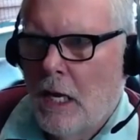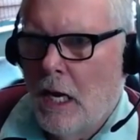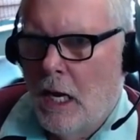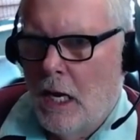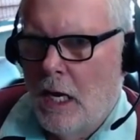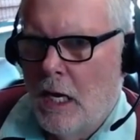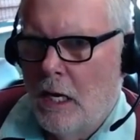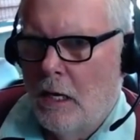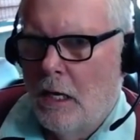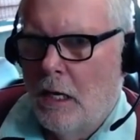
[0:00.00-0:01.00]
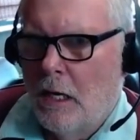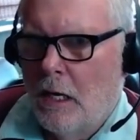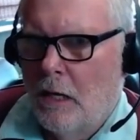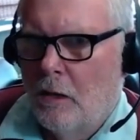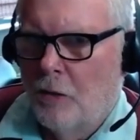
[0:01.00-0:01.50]

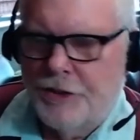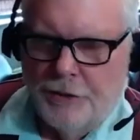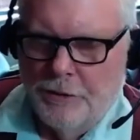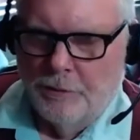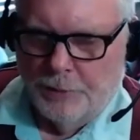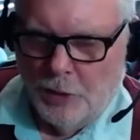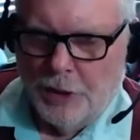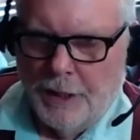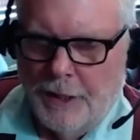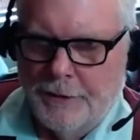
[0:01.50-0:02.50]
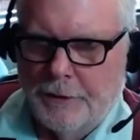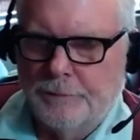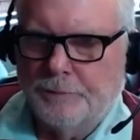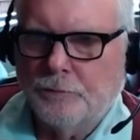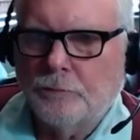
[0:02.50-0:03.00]
What's your new employer going to do?
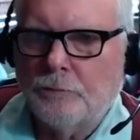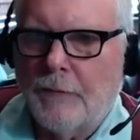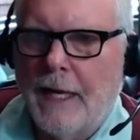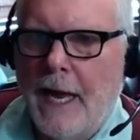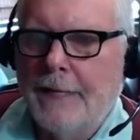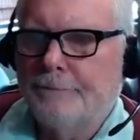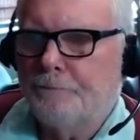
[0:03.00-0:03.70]
Okay.